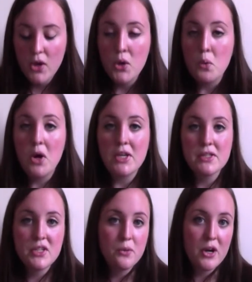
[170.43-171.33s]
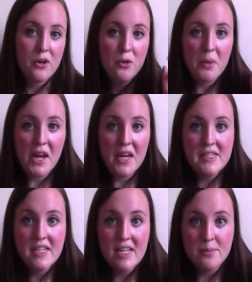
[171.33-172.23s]
one to wear on my head
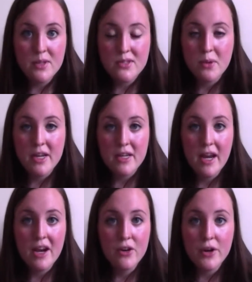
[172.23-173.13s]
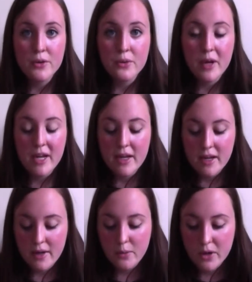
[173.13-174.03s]
to keep the sweat and hair out of the way,
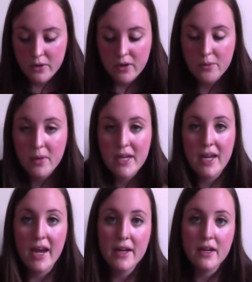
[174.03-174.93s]
and one around my neck.